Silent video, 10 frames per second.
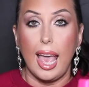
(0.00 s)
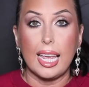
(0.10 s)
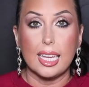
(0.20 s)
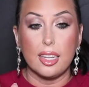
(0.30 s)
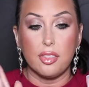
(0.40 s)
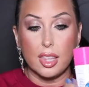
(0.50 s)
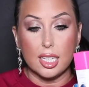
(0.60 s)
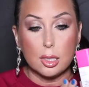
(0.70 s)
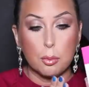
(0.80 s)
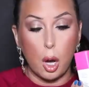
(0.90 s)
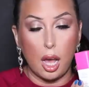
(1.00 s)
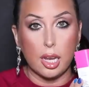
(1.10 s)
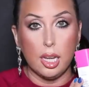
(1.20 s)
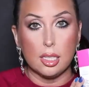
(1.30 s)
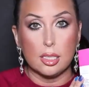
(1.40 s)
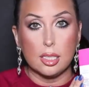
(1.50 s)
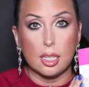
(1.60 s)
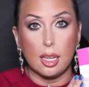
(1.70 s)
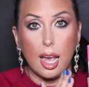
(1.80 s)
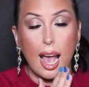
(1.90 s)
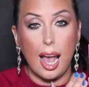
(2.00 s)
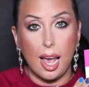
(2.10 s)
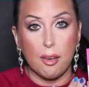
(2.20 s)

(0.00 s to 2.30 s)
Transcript: And this product I